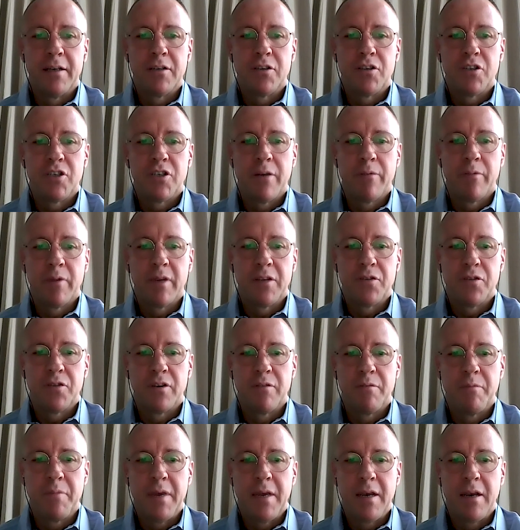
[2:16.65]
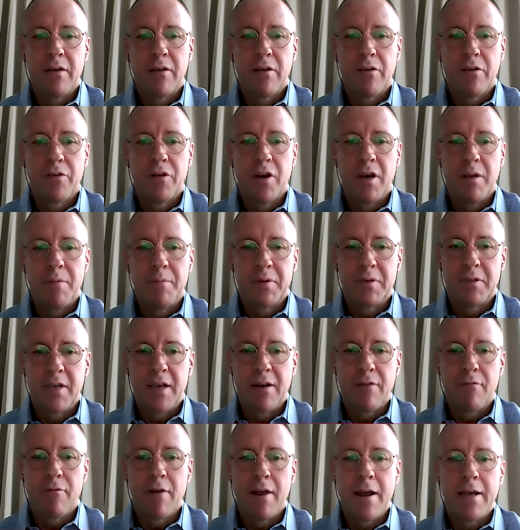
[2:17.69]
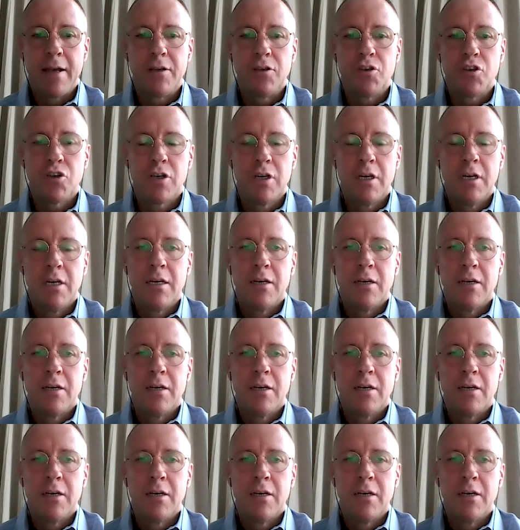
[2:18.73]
it's generally sort of been in the 30% range.